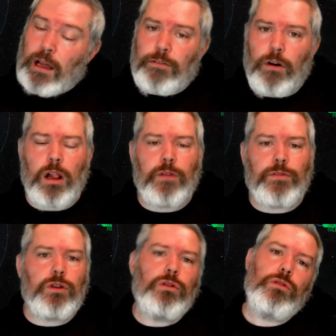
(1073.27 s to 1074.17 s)
For all of
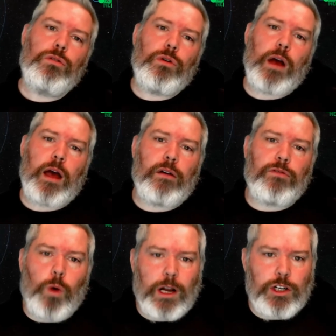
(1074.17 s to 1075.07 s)
you who have
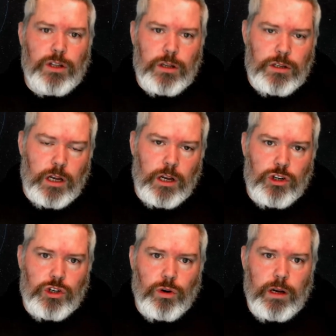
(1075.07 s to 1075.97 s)
watched this and
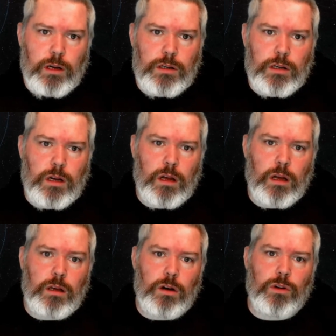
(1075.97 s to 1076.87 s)
enjoyed it,
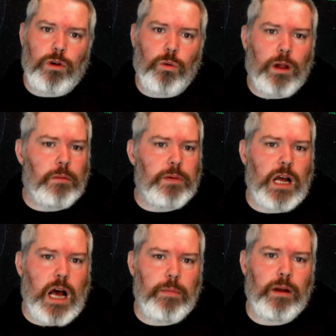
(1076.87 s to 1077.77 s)
you're welcome to
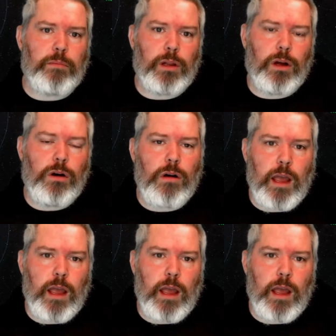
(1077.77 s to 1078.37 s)
comment below.